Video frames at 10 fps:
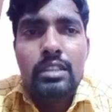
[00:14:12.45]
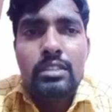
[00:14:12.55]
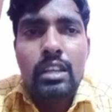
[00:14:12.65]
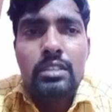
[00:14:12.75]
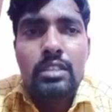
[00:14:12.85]

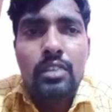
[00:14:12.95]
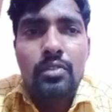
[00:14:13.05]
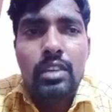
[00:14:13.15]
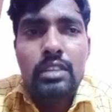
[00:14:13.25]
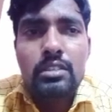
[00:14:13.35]
Chances of
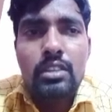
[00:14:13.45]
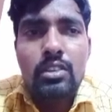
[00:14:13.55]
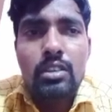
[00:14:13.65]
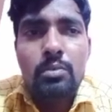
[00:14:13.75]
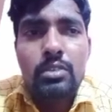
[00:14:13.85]
floods
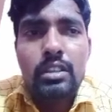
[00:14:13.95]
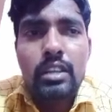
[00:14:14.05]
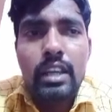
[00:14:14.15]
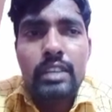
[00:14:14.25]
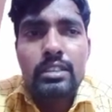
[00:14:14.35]
developed
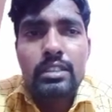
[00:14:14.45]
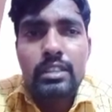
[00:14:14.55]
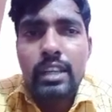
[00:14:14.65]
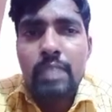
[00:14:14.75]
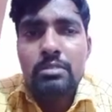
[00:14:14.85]
cracks in
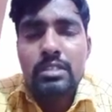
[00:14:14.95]
dams.